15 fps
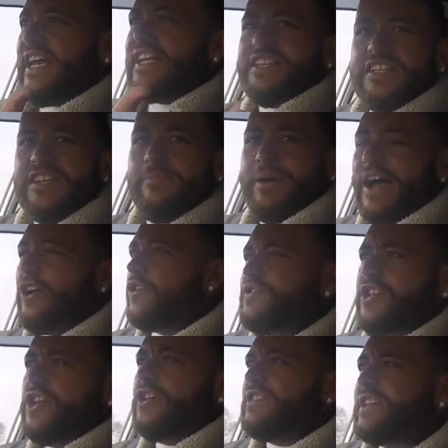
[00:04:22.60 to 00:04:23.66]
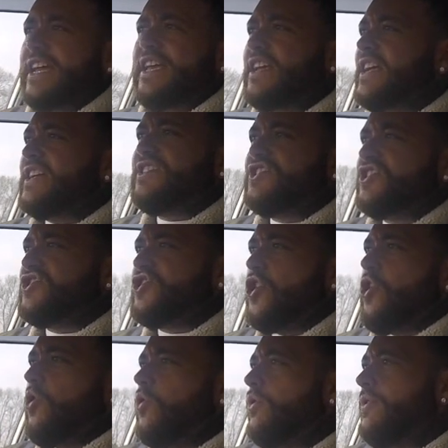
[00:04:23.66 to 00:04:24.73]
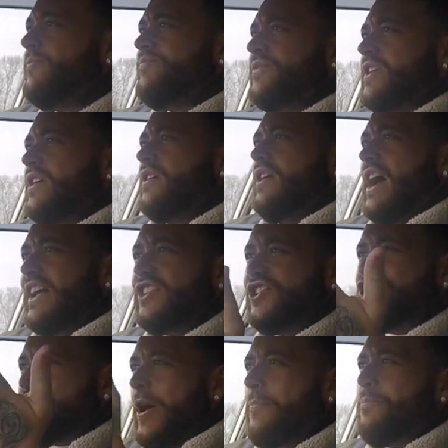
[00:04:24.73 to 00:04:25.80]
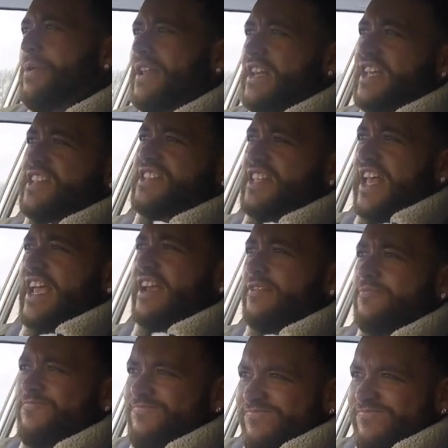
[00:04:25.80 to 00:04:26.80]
kids in the back of, so you can take your kids to school and jump in this thing